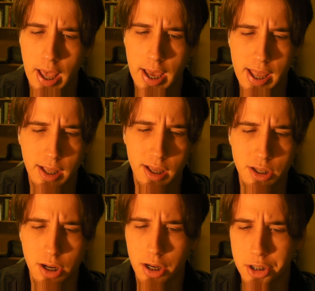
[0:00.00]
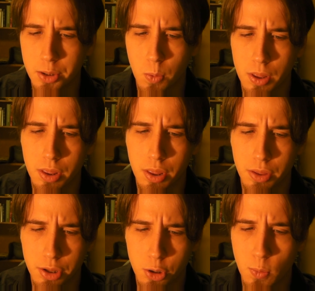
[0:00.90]
in conjunction with
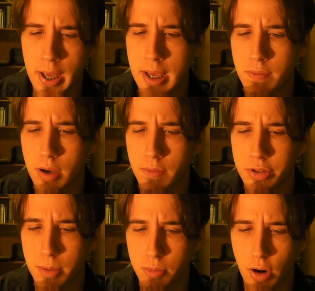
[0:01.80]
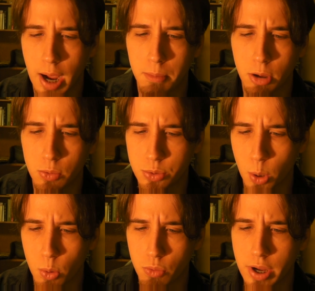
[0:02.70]
the new wave of subprime loans
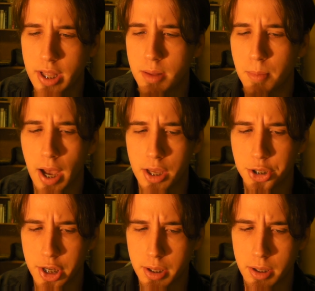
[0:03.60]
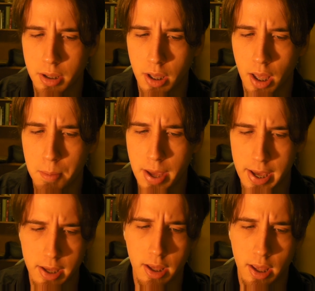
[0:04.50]
that were written by Ginnie
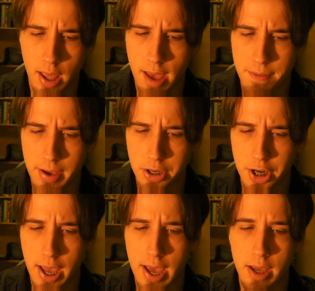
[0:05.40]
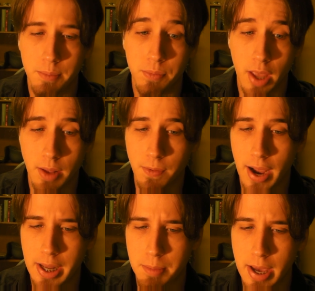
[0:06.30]
Mae, FHA, and
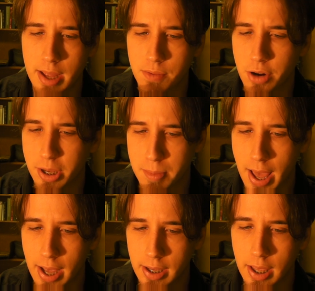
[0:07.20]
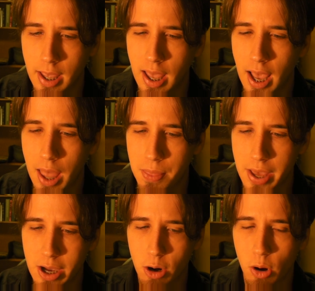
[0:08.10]
Fannie Mae and Freddie Mac, and
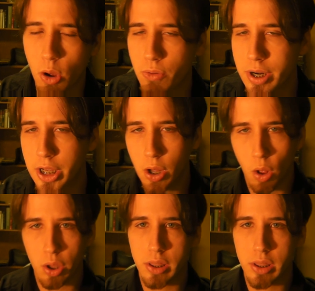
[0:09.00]
they are already calling